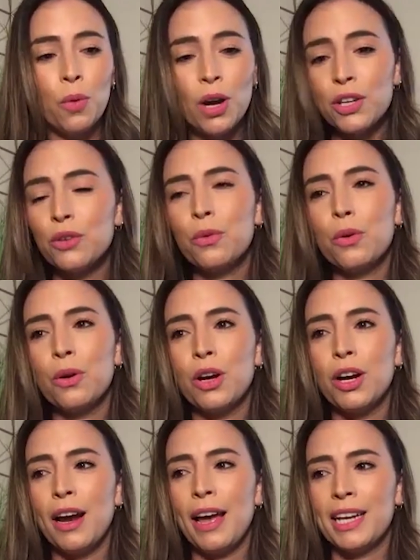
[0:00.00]
what
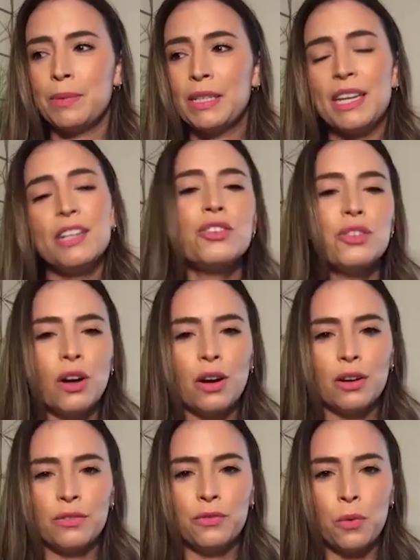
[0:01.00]
your expectations
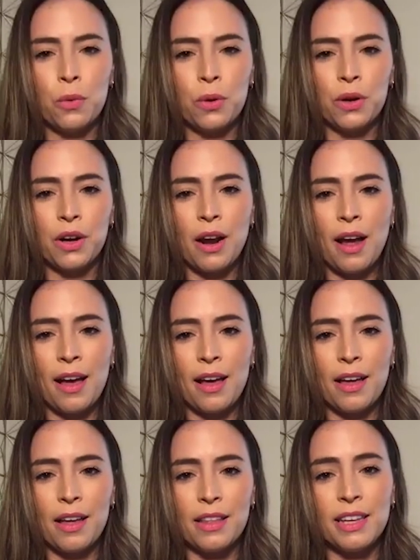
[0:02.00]
are for
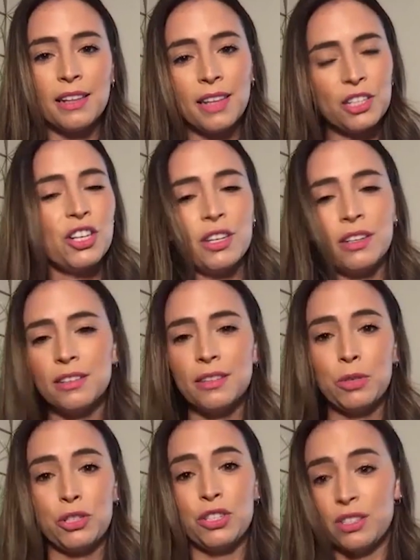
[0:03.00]
the election,
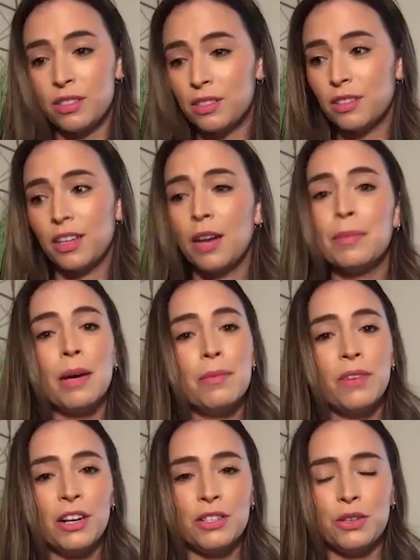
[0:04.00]
which is coming
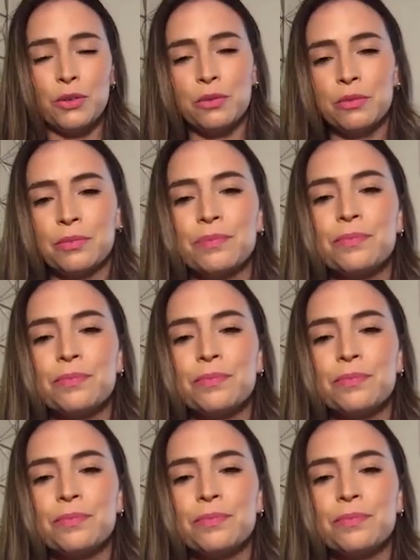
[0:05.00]
up very soon?